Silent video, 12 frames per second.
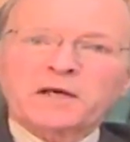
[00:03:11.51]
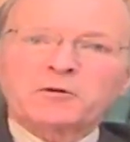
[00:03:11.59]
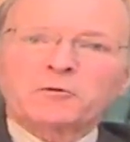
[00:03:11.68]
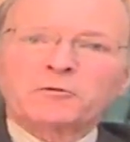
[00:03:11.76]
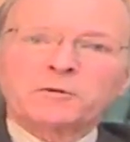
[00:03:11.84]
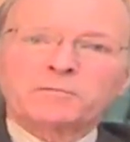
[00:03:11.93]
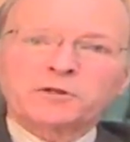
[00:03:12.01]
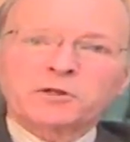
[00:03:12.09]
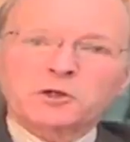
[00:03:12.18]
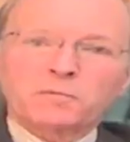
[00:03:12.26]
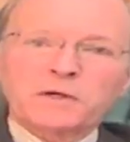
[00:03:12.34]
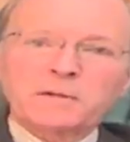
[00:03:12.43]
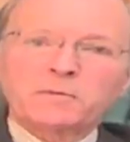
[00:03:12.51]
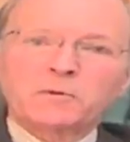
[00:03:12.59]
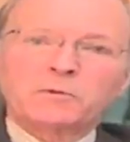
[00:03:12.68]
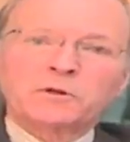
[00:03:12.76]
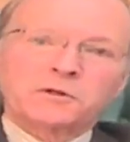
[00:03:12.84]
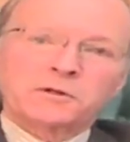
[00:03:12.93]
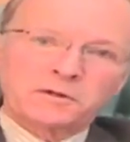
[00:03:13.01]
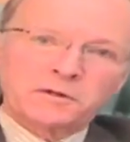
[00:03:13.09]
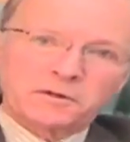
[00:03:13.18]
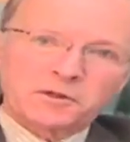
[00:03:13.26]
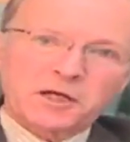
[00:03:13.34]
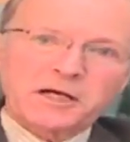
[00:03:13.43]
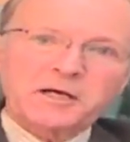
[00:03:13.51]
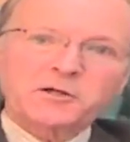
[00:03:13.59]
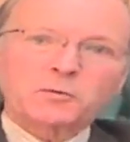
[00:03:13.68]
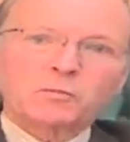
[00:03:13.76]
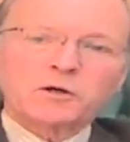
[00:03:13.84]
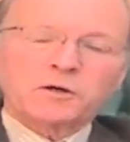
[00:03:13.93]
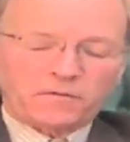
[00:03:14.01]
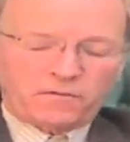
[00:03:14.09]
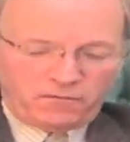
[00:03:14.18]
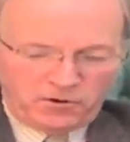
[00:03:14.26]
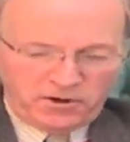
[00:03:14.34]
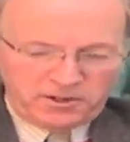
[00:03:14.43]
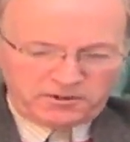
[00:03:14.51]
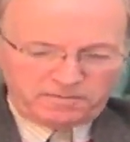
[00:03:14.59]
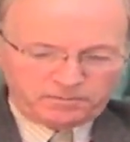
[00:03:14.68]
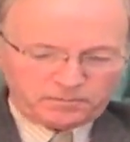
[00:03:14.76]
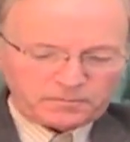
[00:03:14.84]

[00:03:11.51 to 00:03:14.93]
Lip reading: He thought the British people would take his word for it.